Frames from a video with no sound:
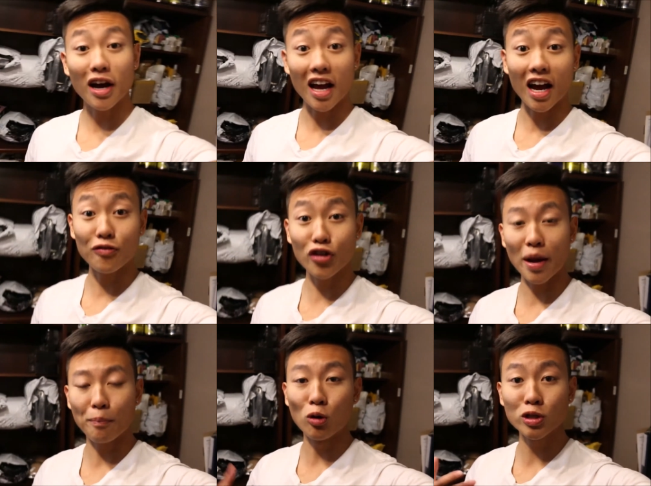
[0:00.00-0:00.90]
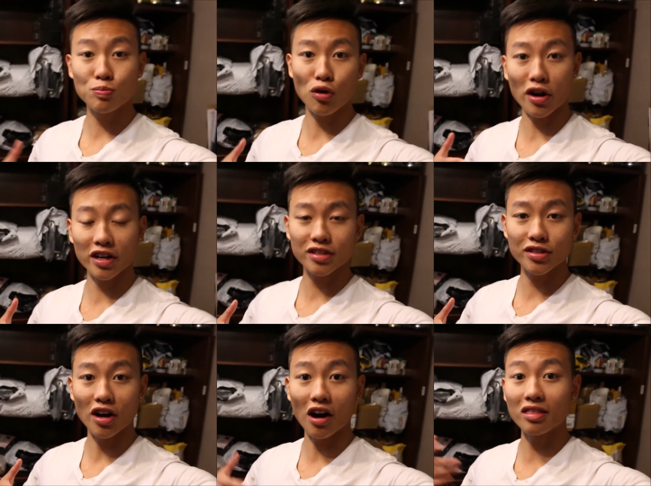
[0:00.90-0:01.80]
After I post
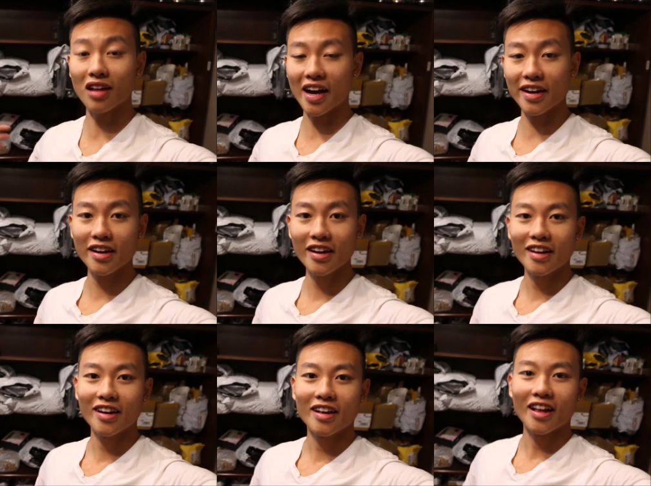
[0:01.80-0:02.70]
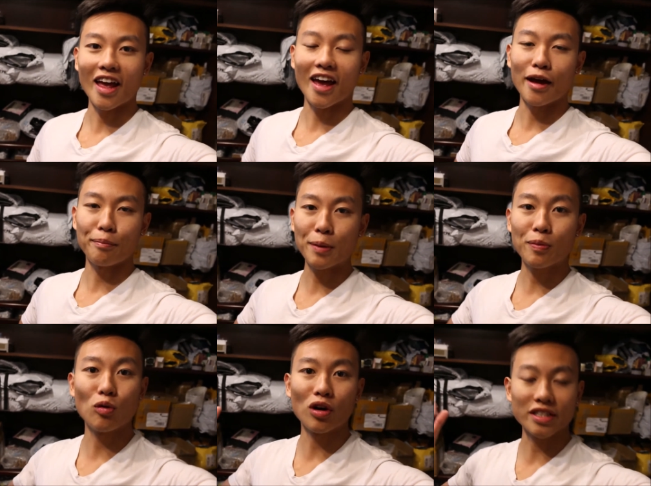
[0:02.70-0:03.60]
products online and
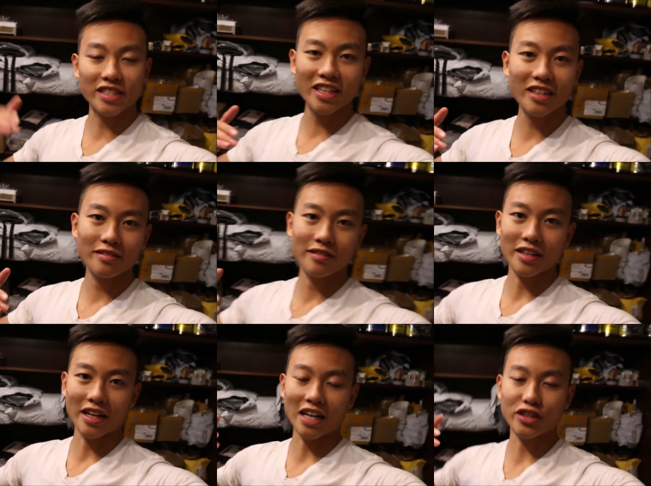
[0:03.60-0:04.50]
people want to see it, I